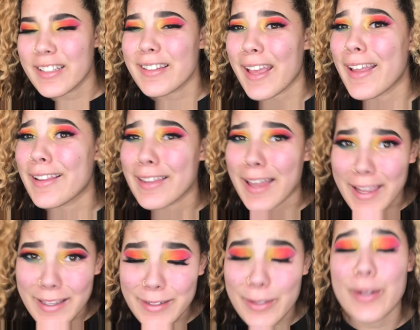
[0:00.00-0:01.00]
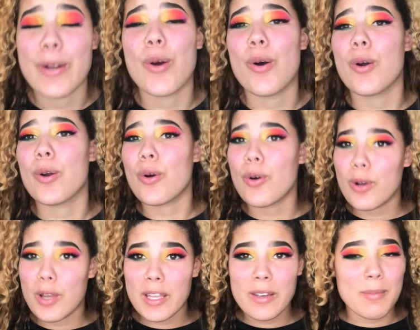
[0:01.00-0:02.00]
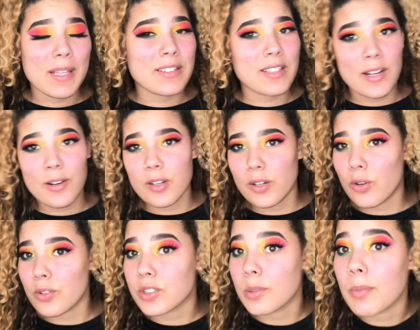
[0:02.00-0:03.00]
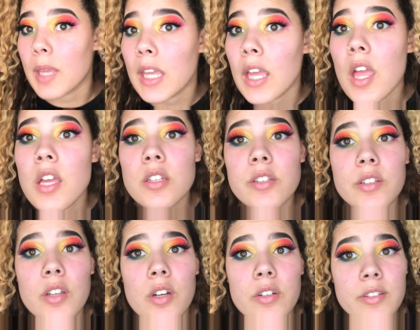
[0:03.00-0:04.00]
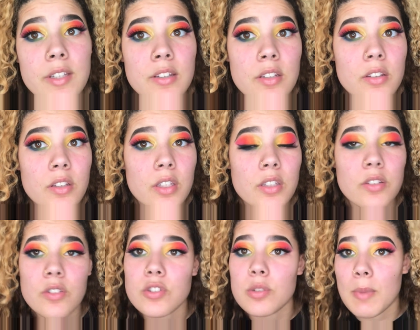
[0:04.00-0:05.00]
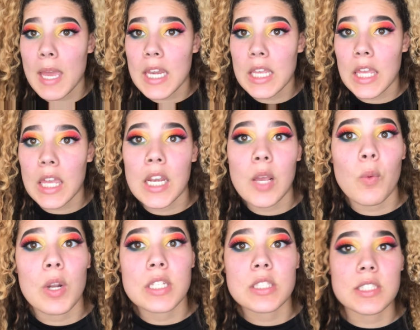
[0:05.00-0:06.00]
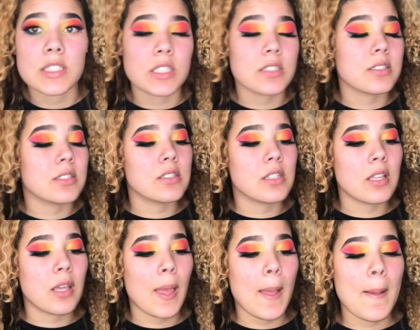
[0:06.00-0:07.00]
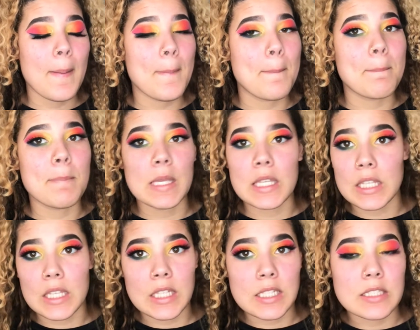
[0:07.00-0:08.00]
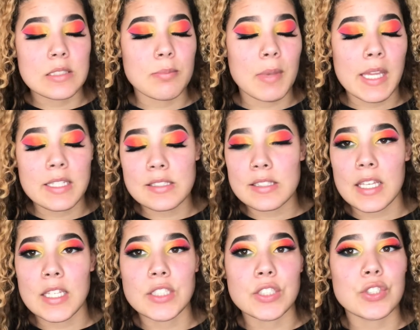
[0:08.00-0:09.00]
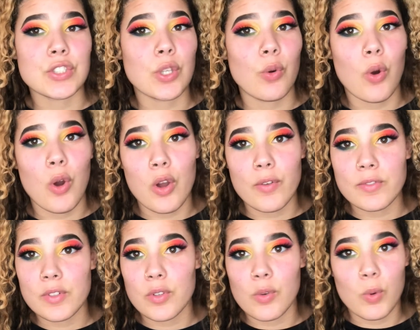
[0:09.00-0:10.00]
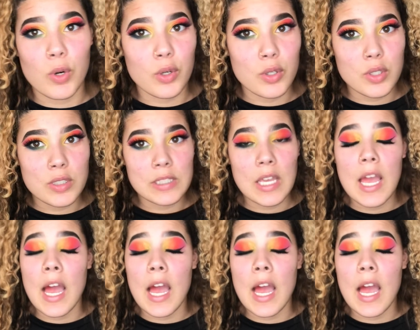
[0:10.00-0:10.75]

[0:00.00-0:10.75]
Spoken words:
and liner are on, mascara, the whole shebang. So since this look is so dramatic and I want it to just be its best and just show off to the world,